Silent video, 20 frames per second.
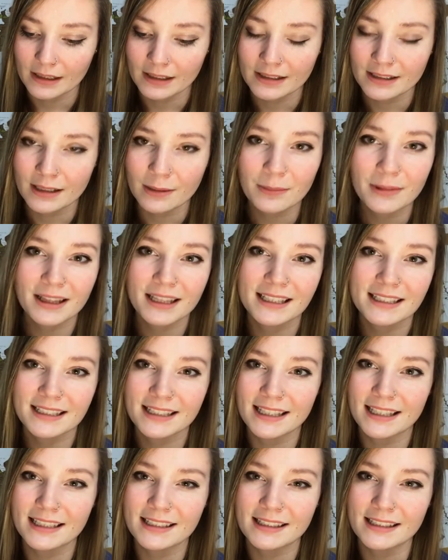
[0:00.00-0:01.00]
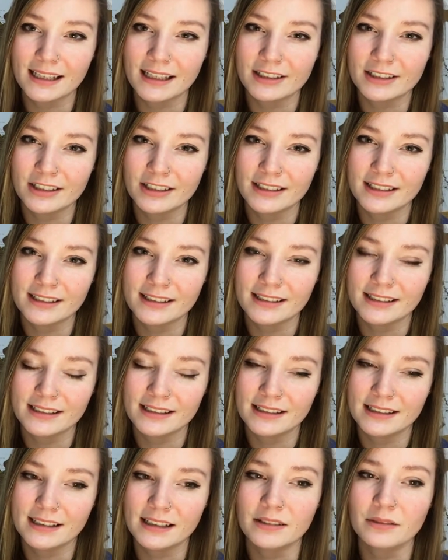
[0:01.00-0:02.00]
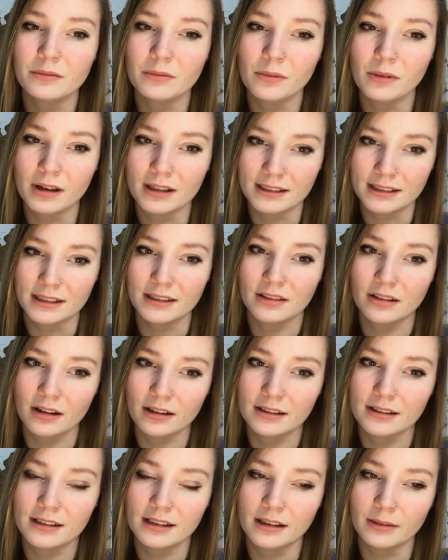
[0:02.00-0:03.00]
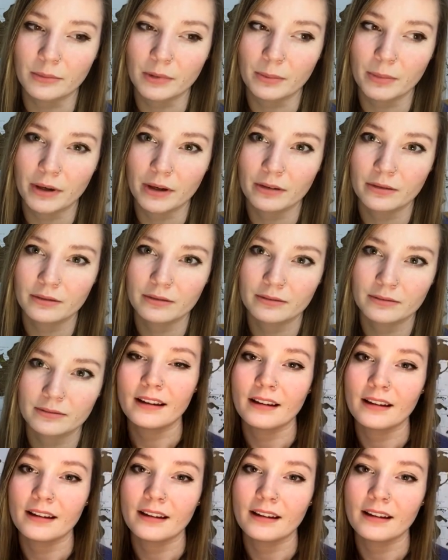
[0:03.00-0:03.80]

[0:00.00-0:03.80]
some of these things I just didn't want to talk to him about.